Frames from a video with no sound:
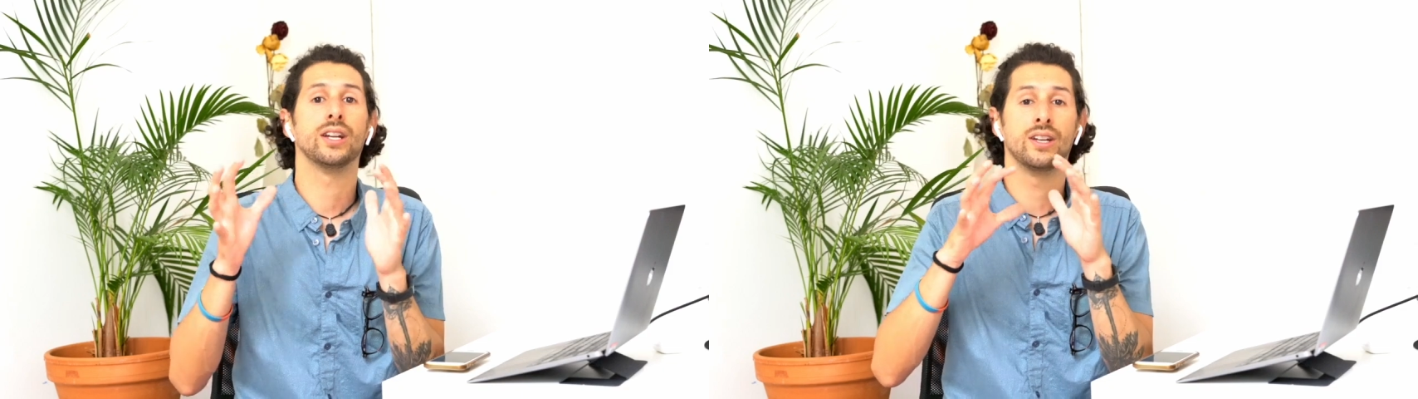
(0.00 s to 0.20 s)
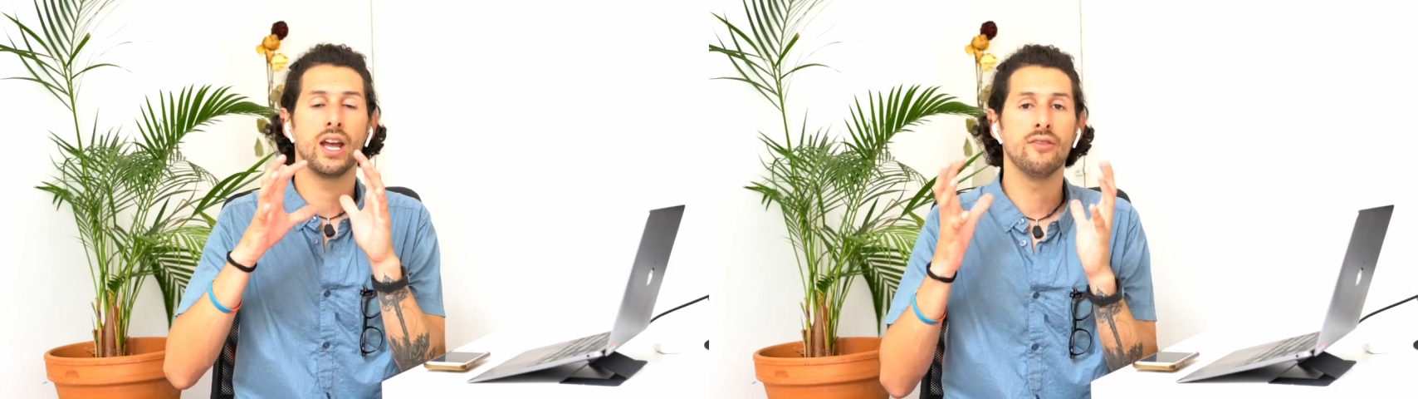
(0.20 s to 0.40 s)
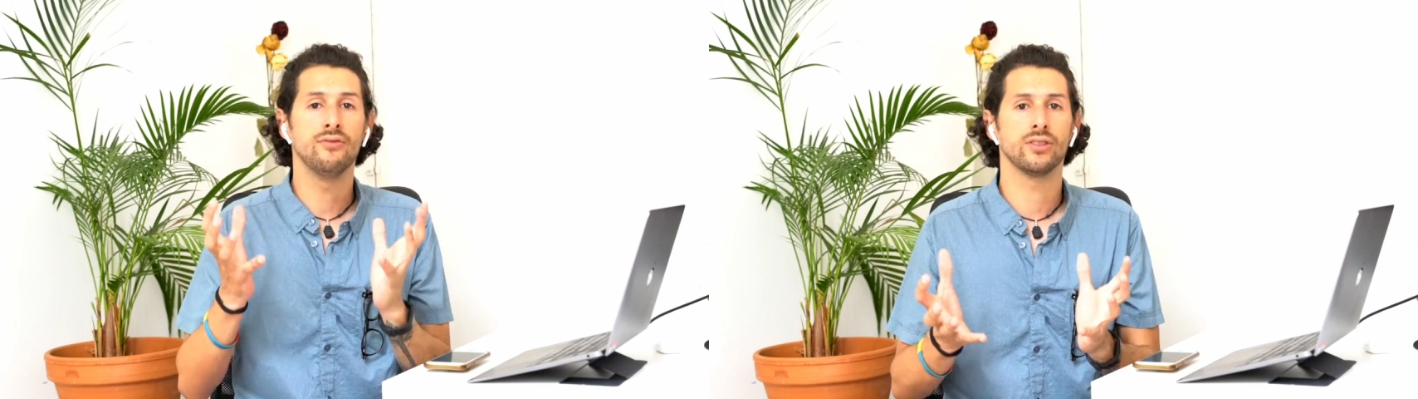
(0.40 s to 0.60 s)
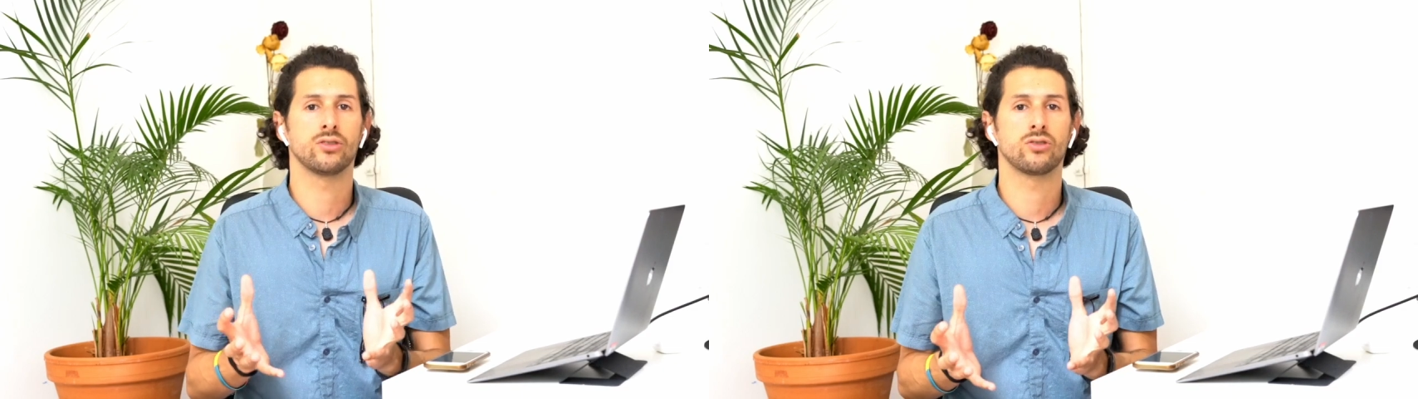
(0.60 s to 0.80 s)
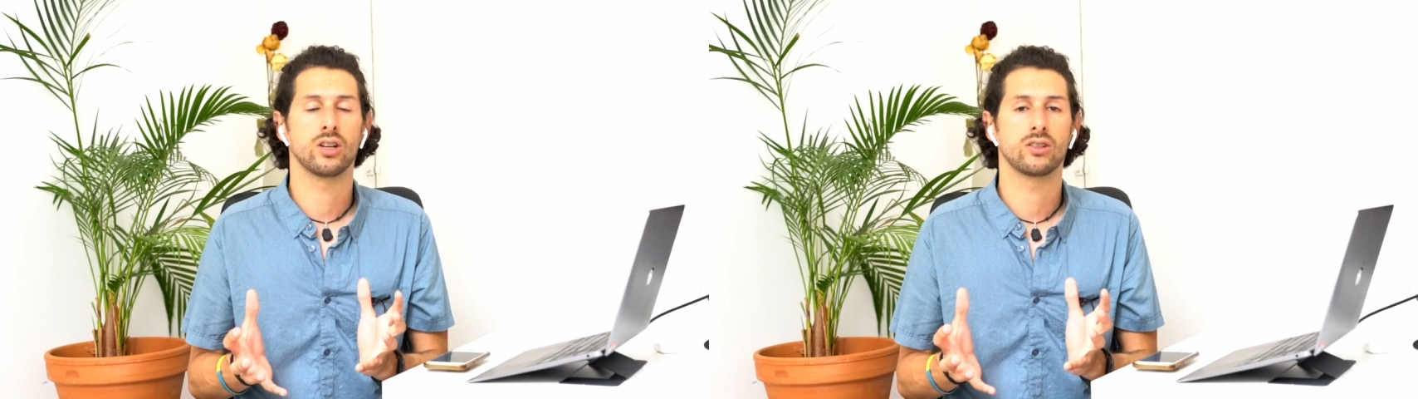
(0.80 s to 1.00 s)
an
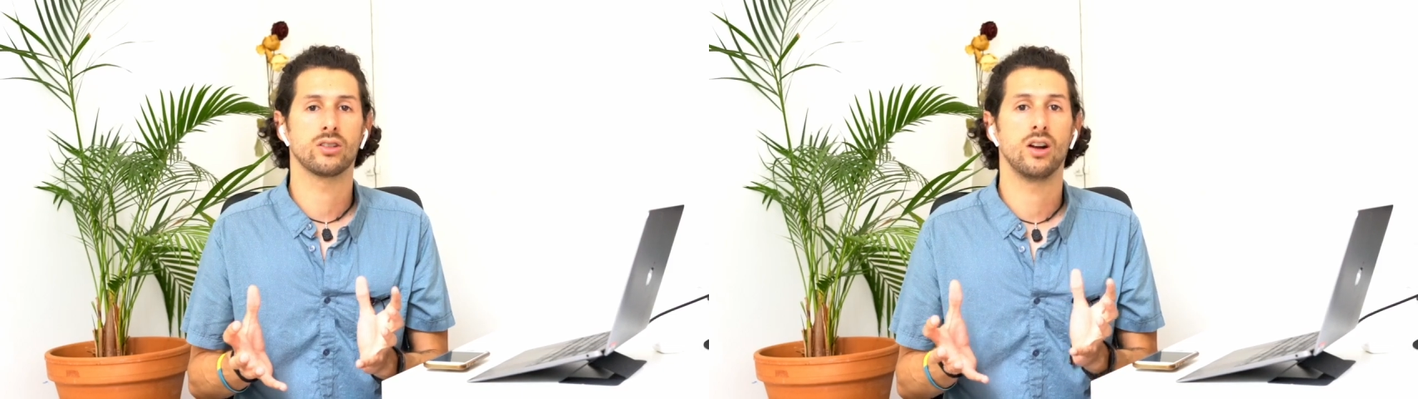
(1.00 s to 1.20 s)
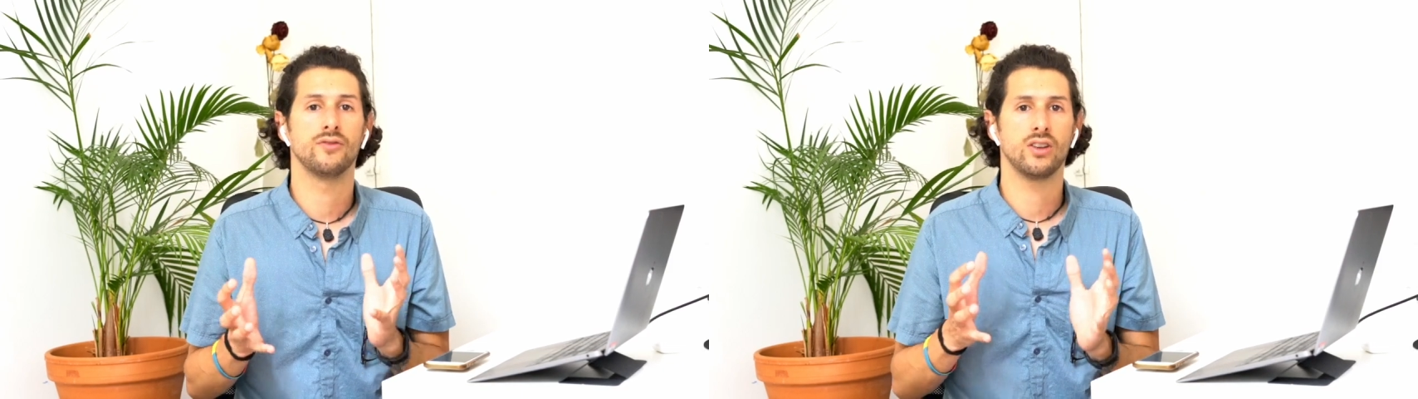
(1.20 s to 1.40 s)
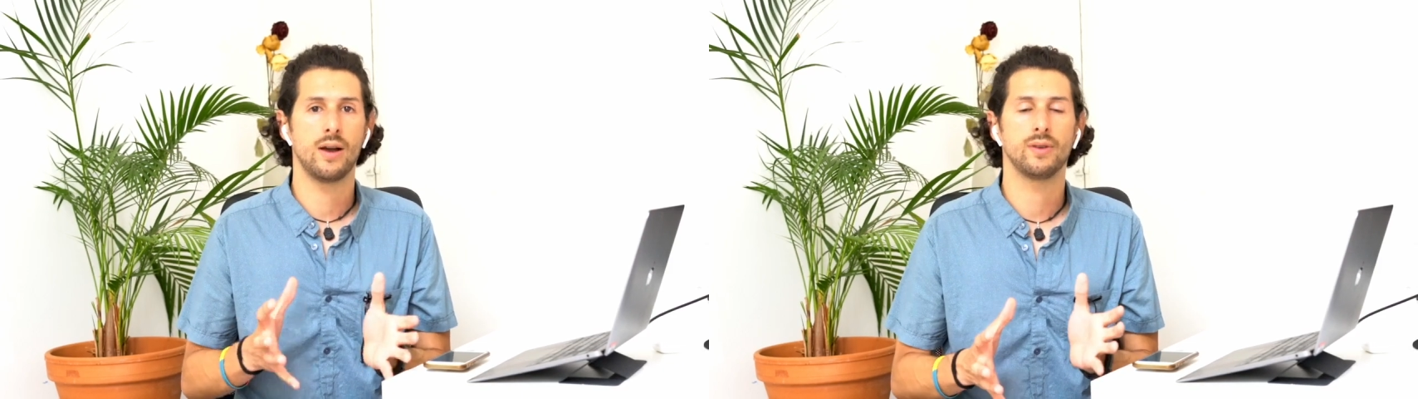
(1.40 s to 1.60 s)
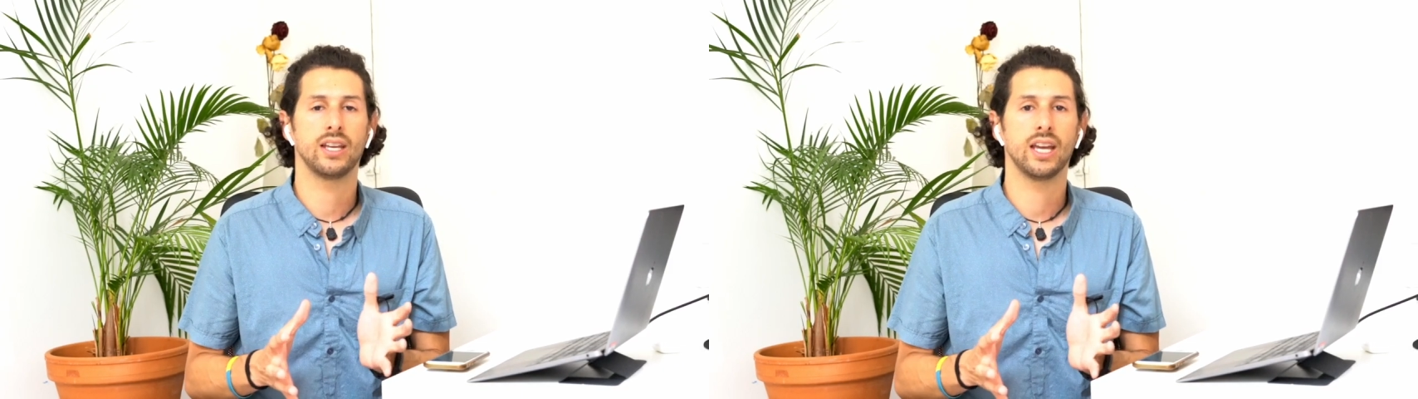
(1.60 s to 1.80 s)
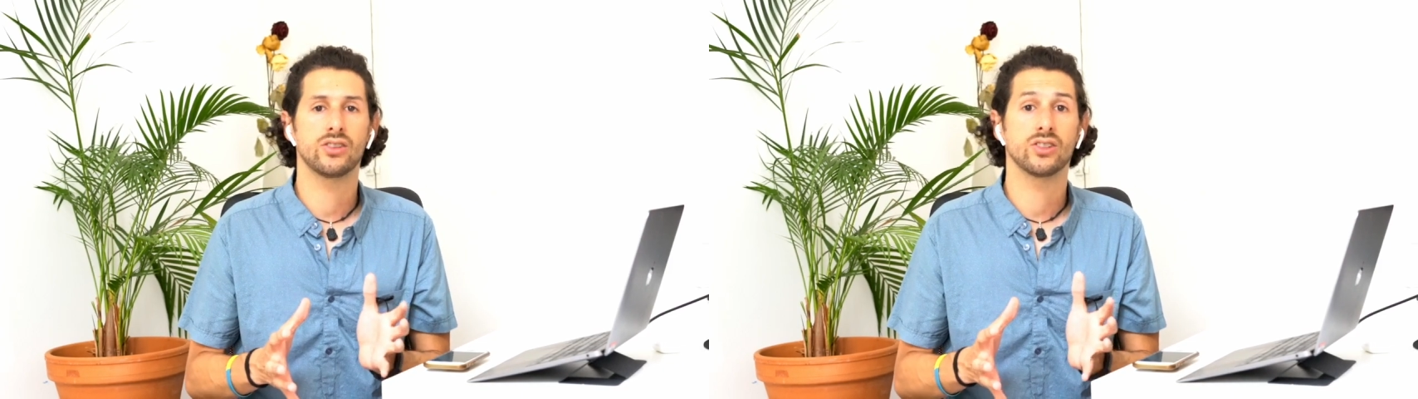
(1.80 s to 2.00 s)
infrastructure of the
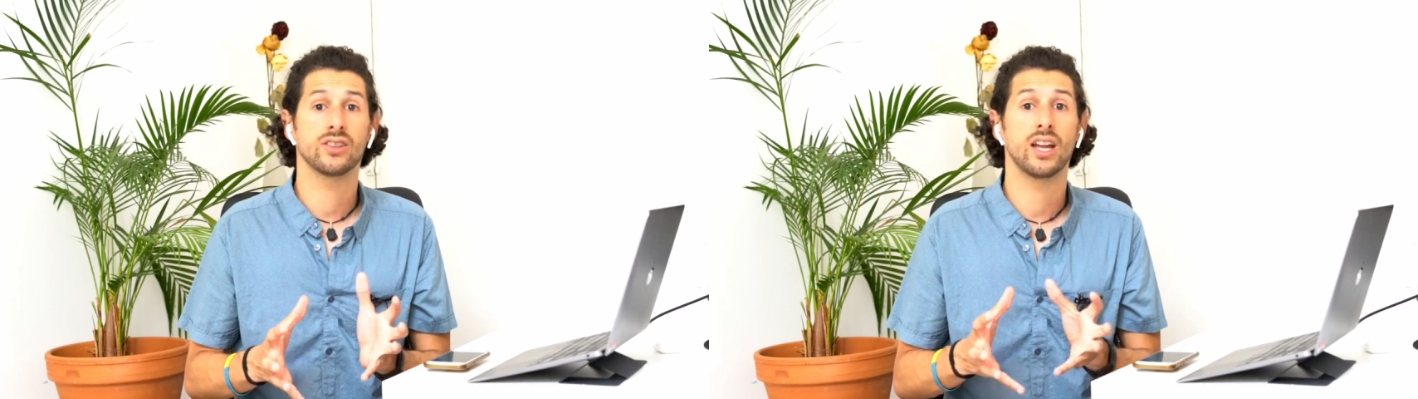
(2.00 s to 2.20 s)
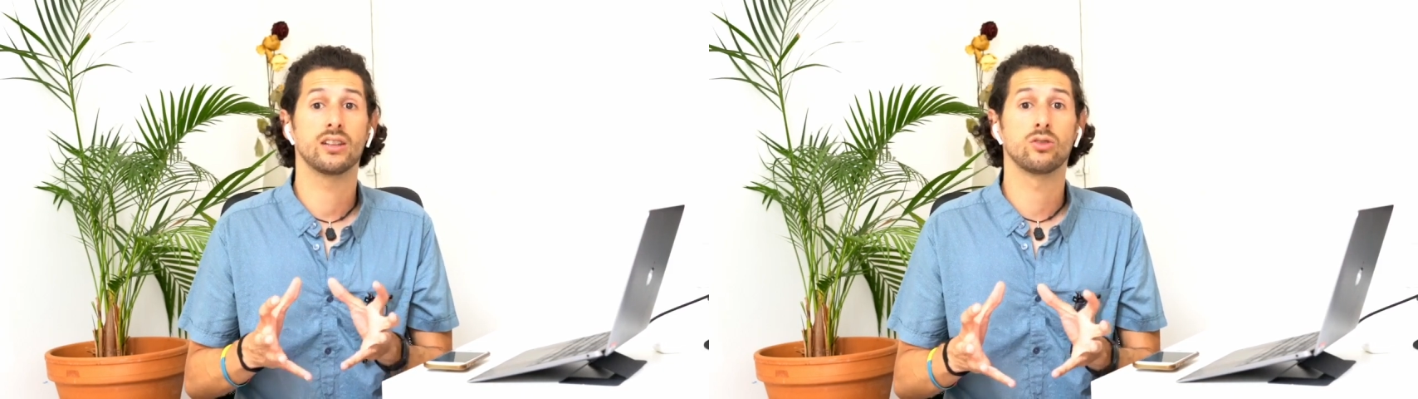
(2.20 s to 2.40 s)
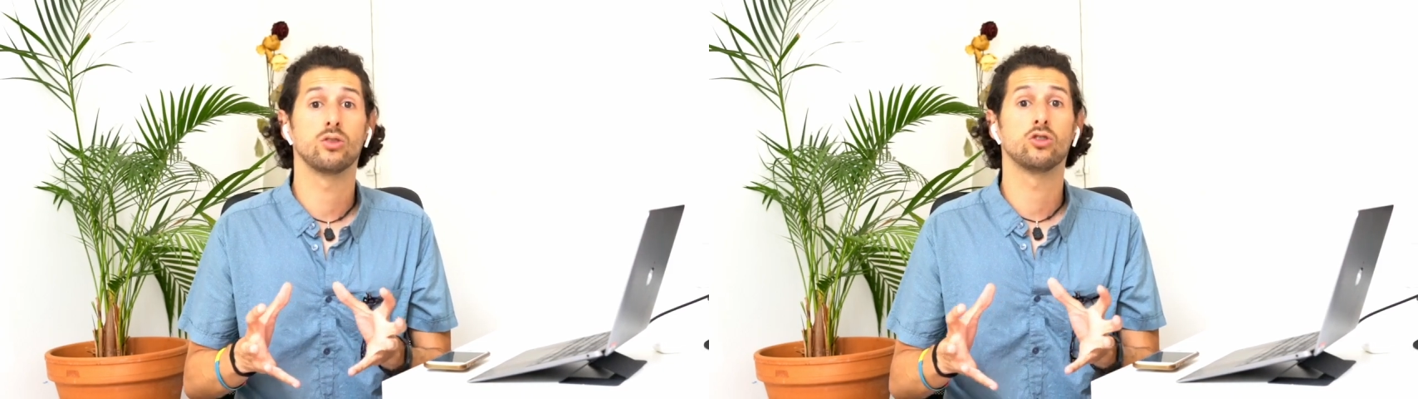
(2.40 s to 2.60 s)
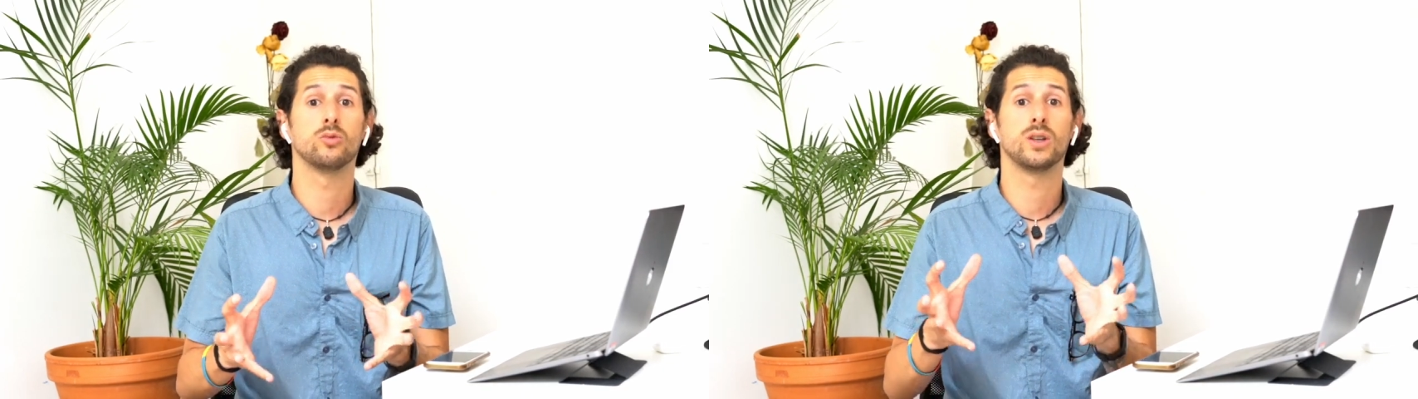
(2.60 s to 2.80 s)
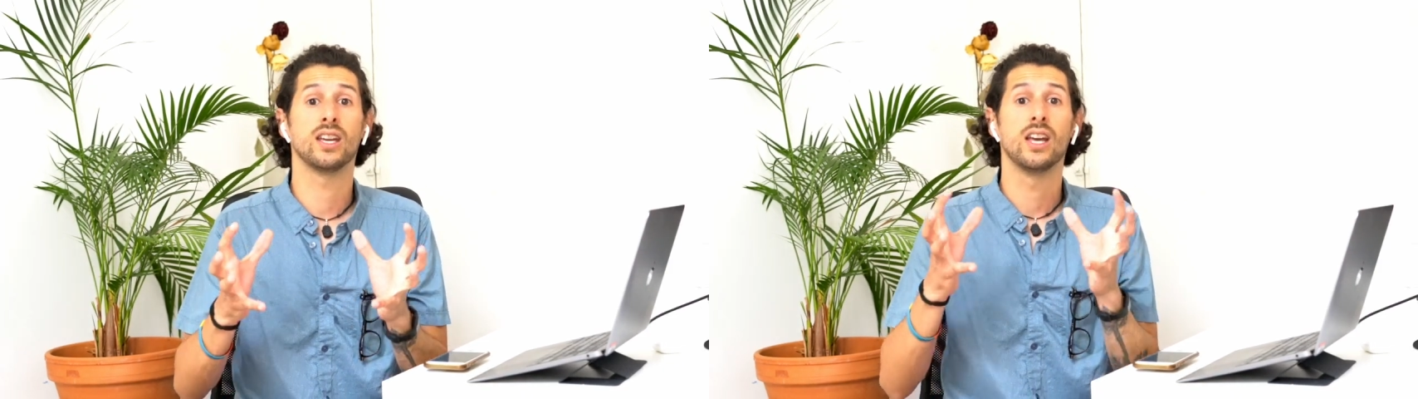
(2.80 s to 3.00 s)
application that is going to
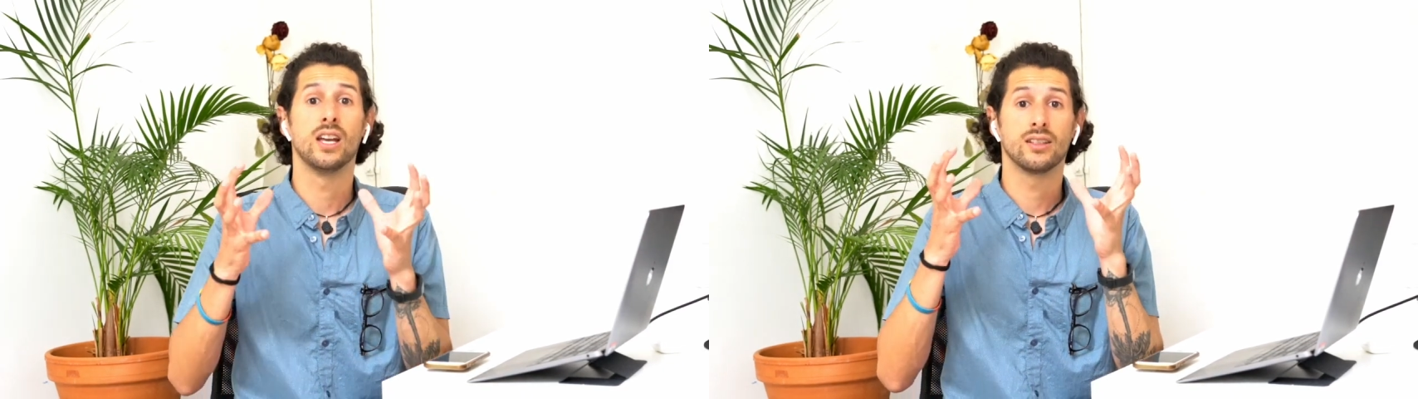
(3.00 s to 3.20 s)
be